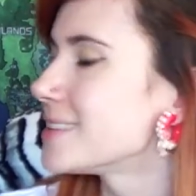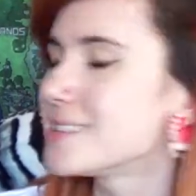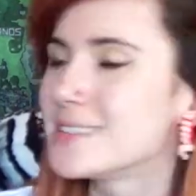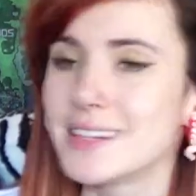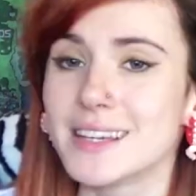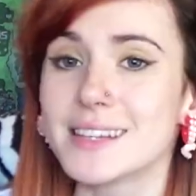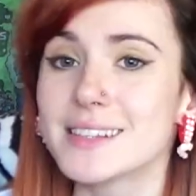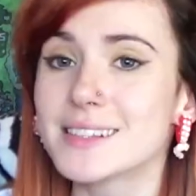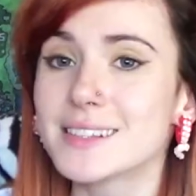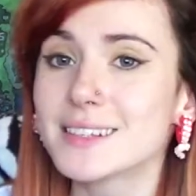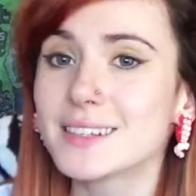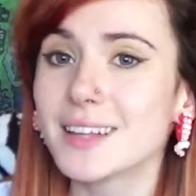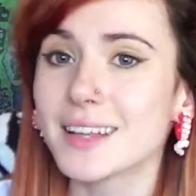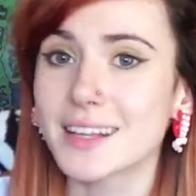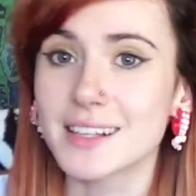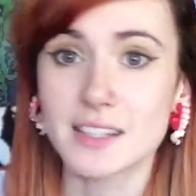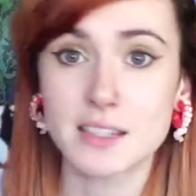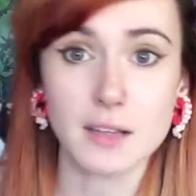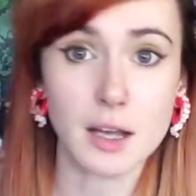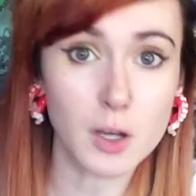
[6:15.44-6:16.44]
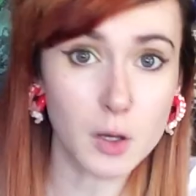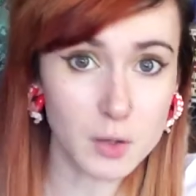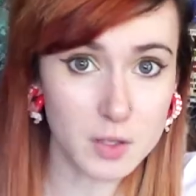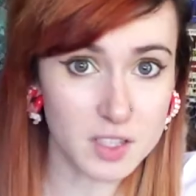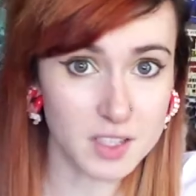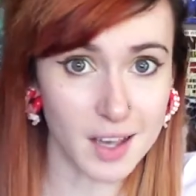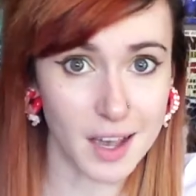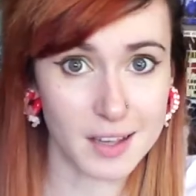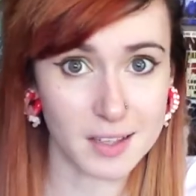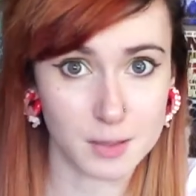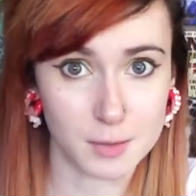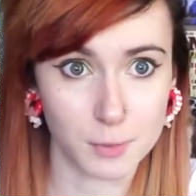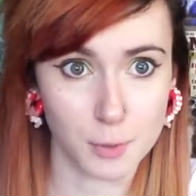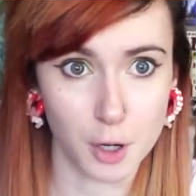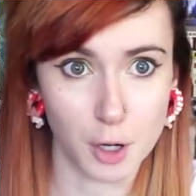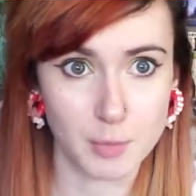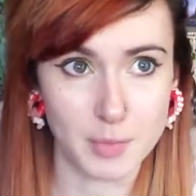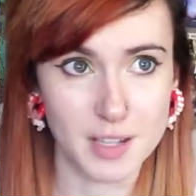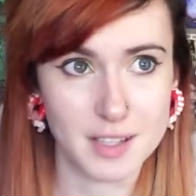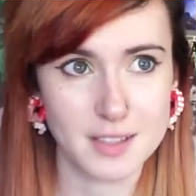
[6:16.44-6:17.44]
decent, like it's a good sized
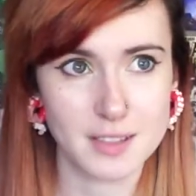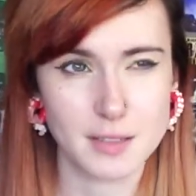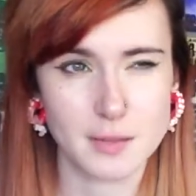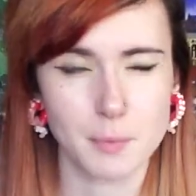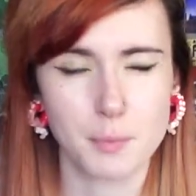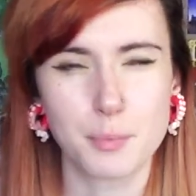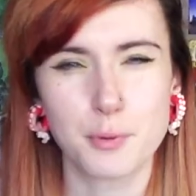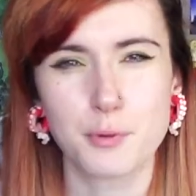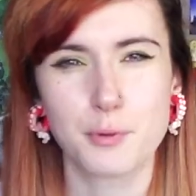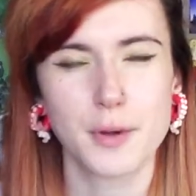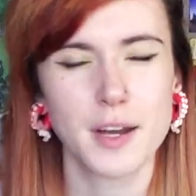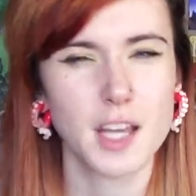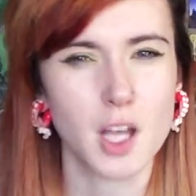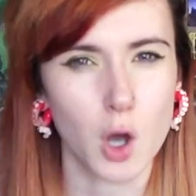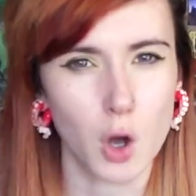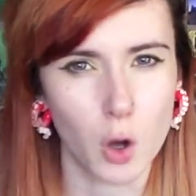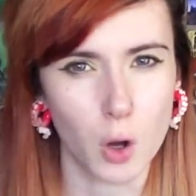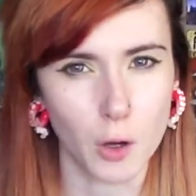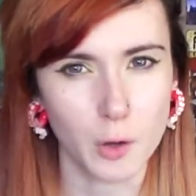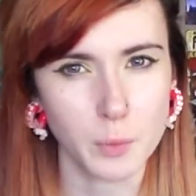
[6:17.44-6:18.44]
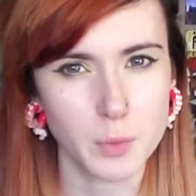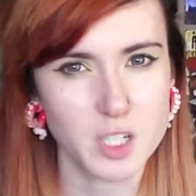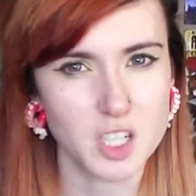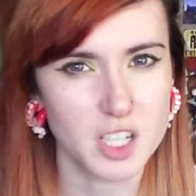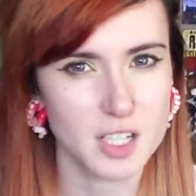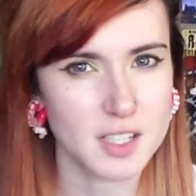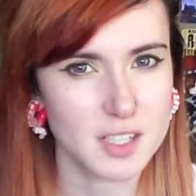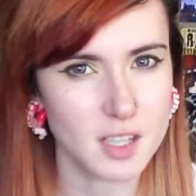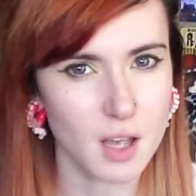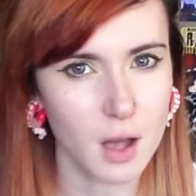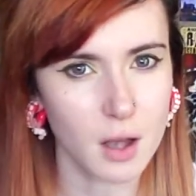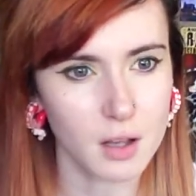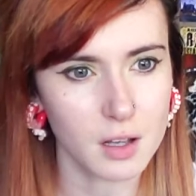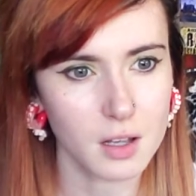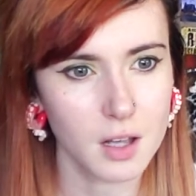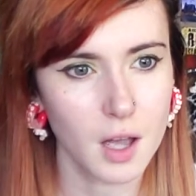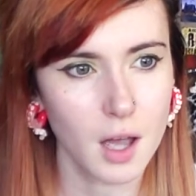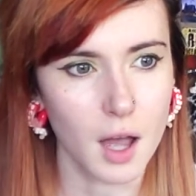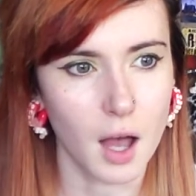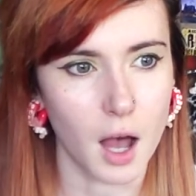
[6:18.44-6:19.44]
room, it's pretty hot, which can suck.
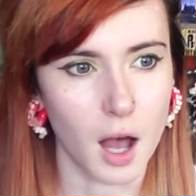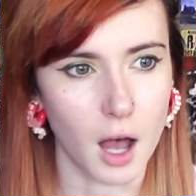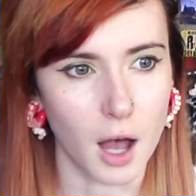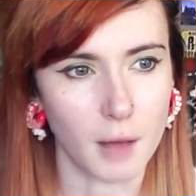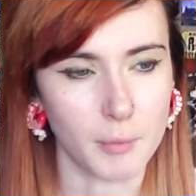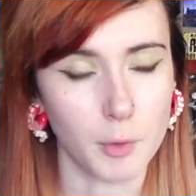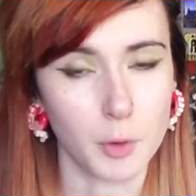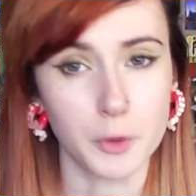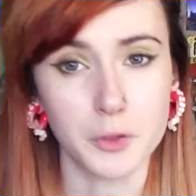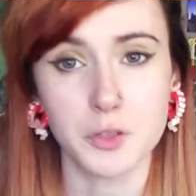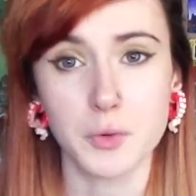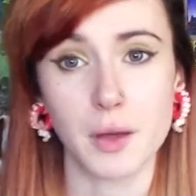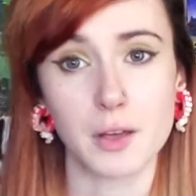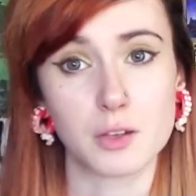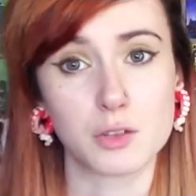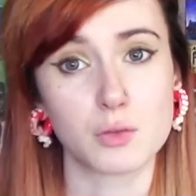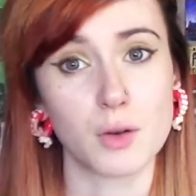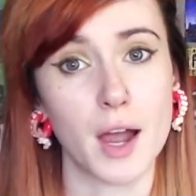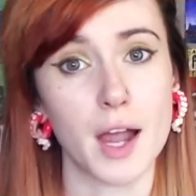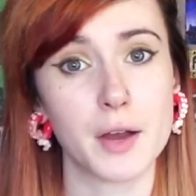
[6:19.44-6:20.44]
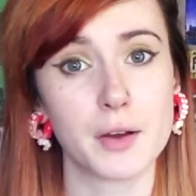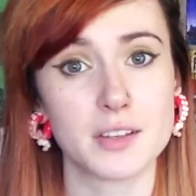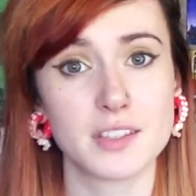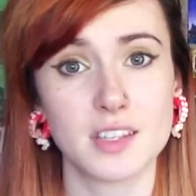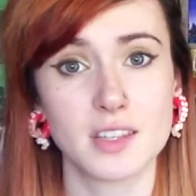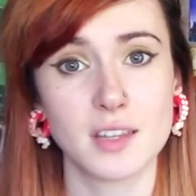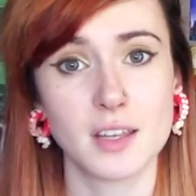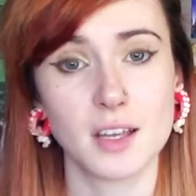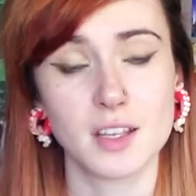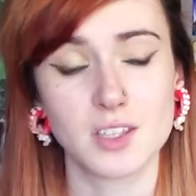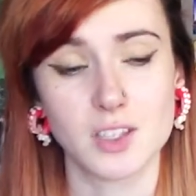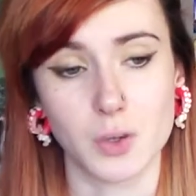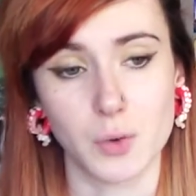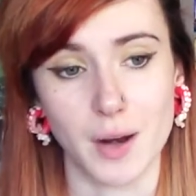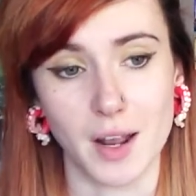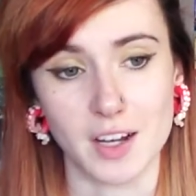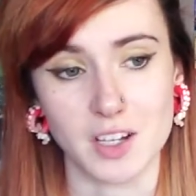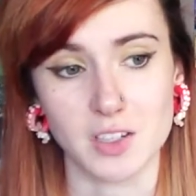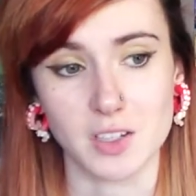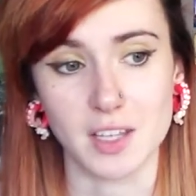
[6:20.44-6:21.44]
Also our dryer is in there, so it
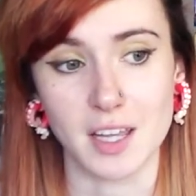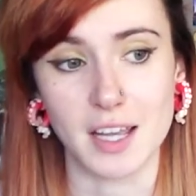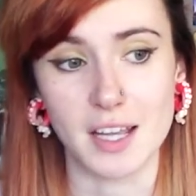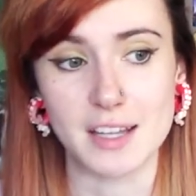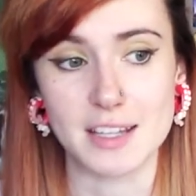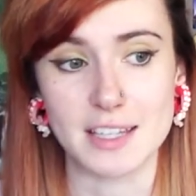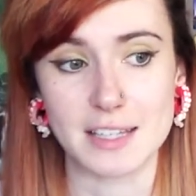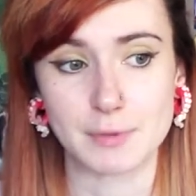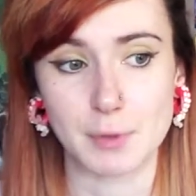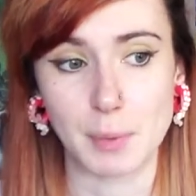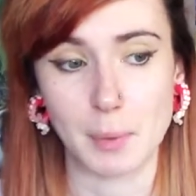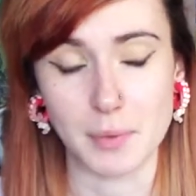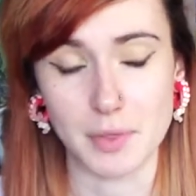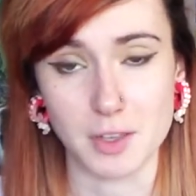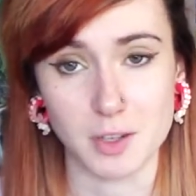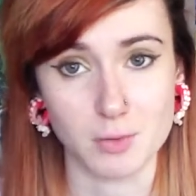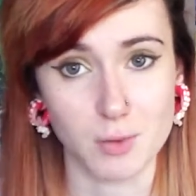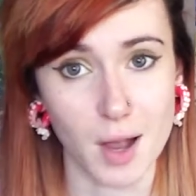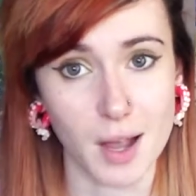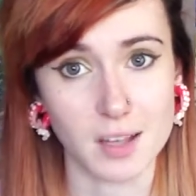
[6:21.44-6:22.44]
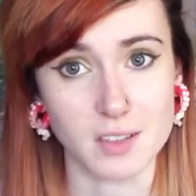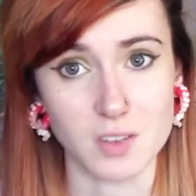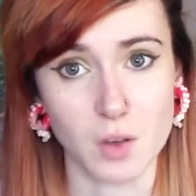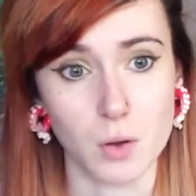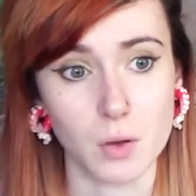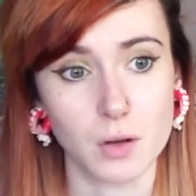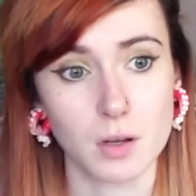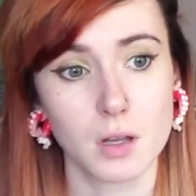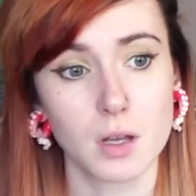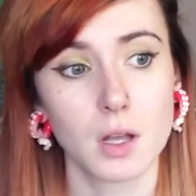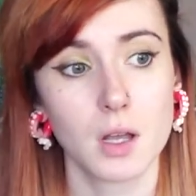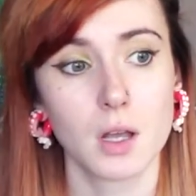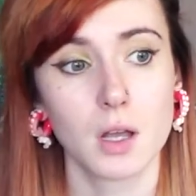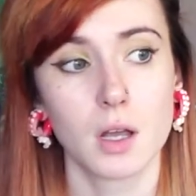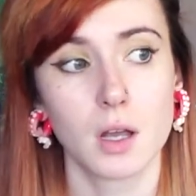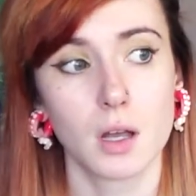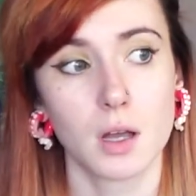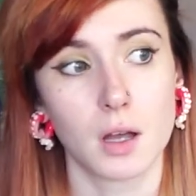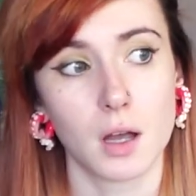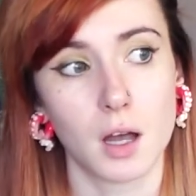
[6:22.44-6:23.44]
actually heats the room when the dryer's on.
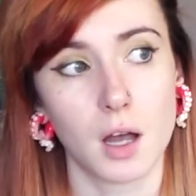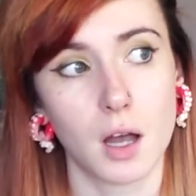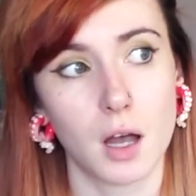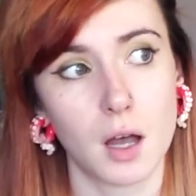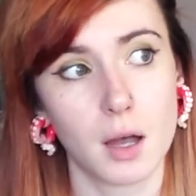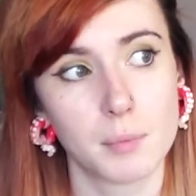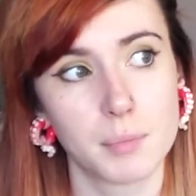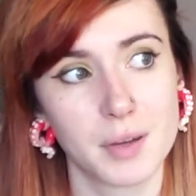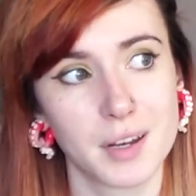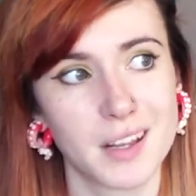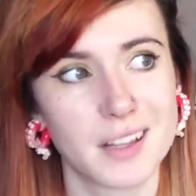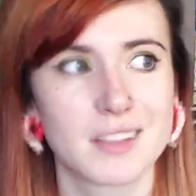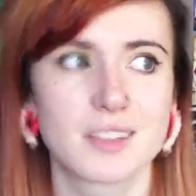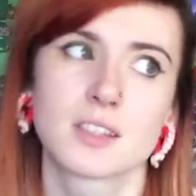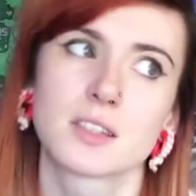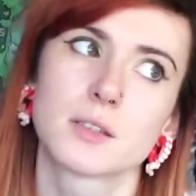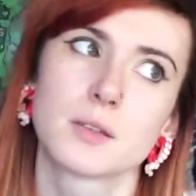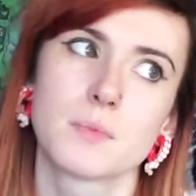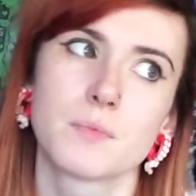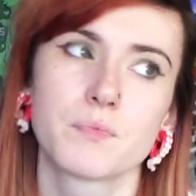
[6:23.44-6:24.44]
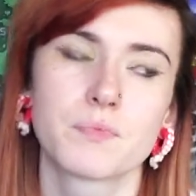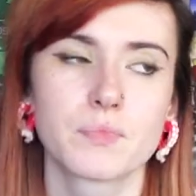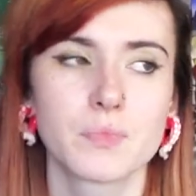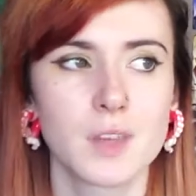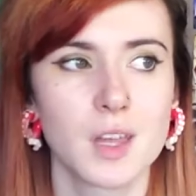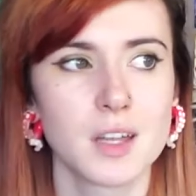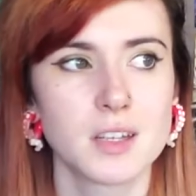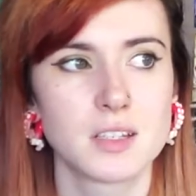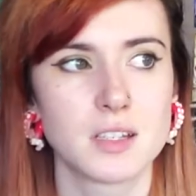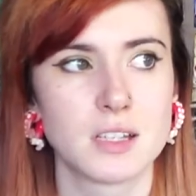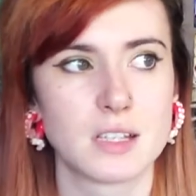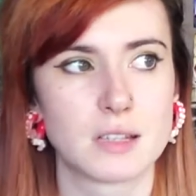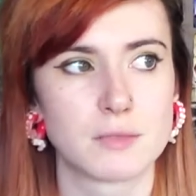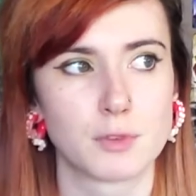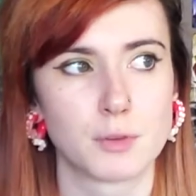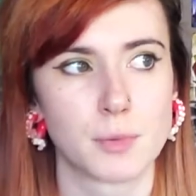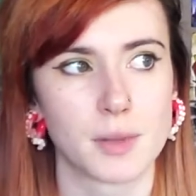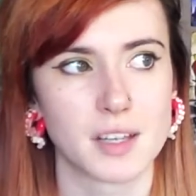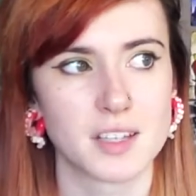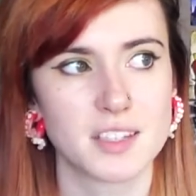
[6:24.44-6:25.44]
But it's a decent
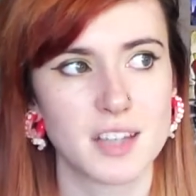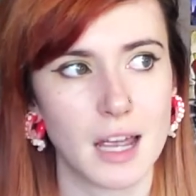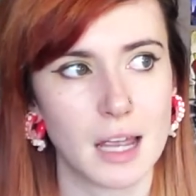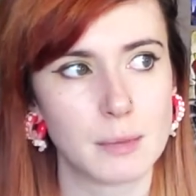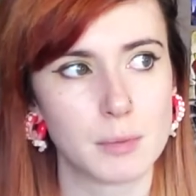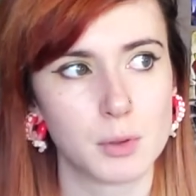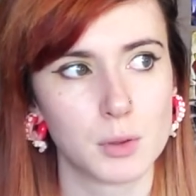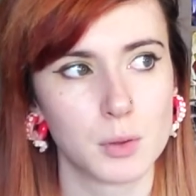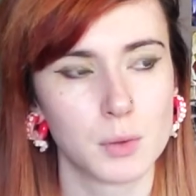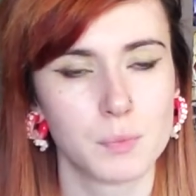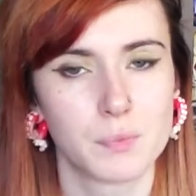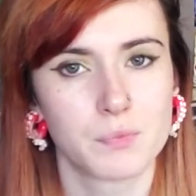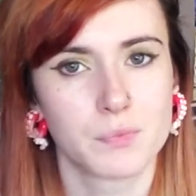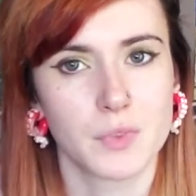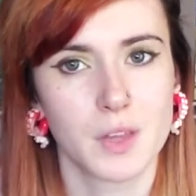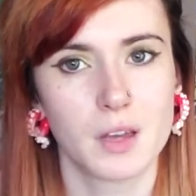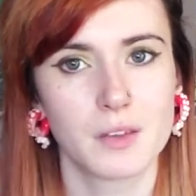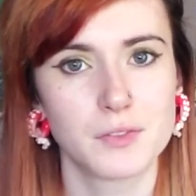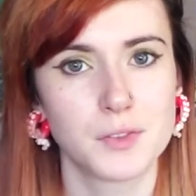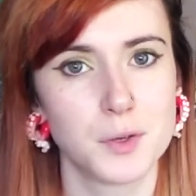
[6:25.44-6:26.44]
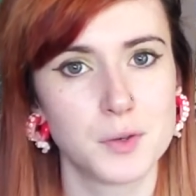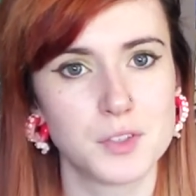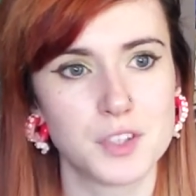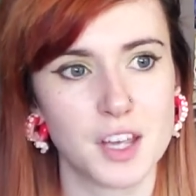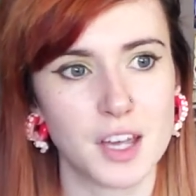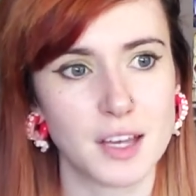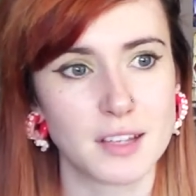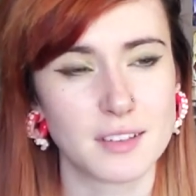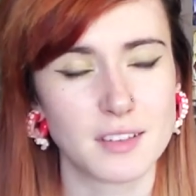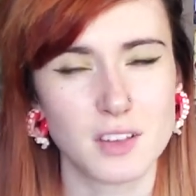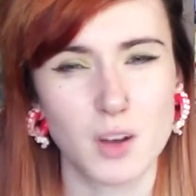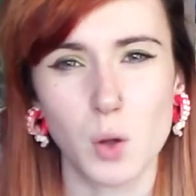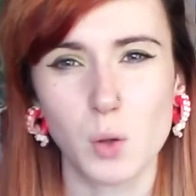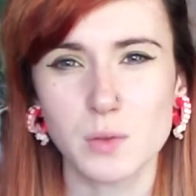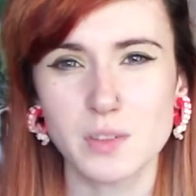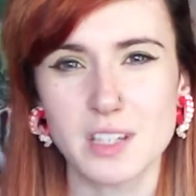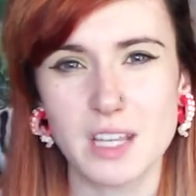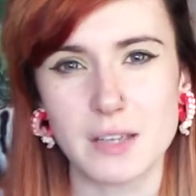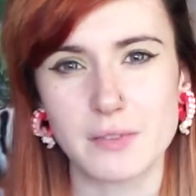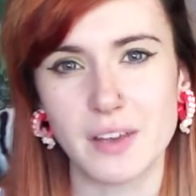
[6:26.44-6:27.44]
room, like a table, a few chairs. There's an
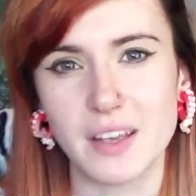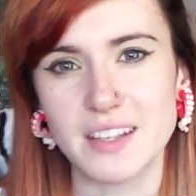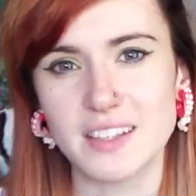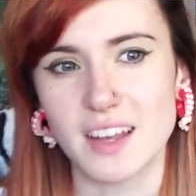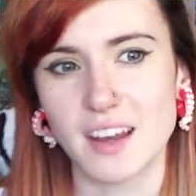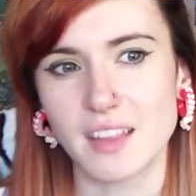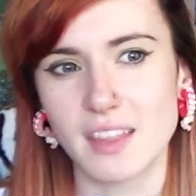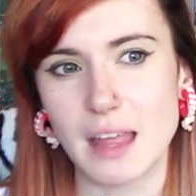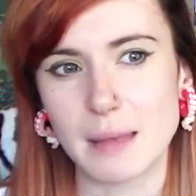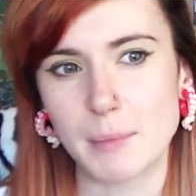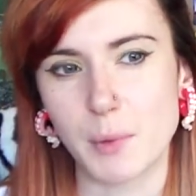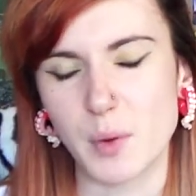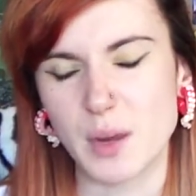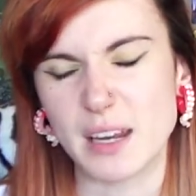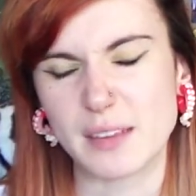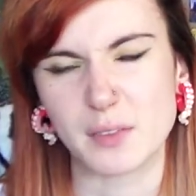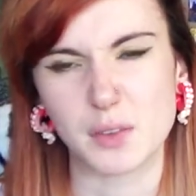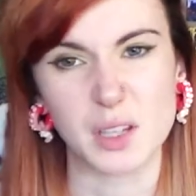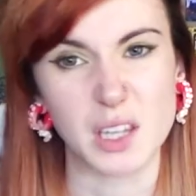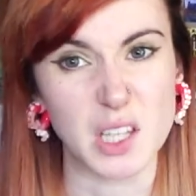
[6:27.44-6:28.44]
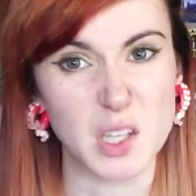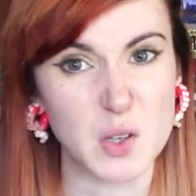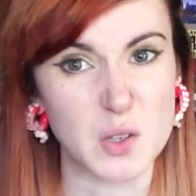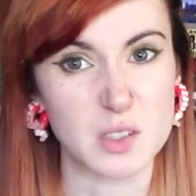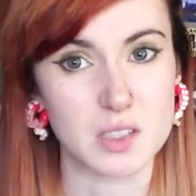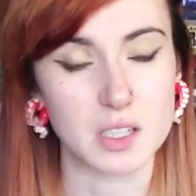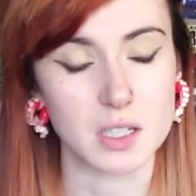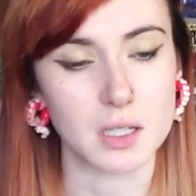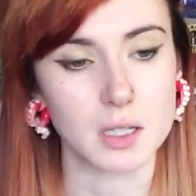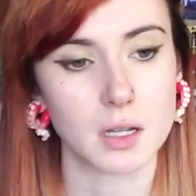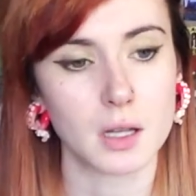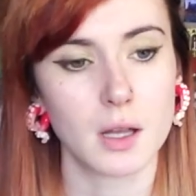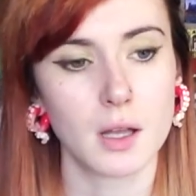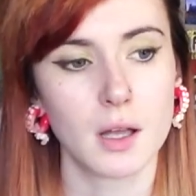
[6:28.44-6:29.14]
old TV set in there, but we never really used it.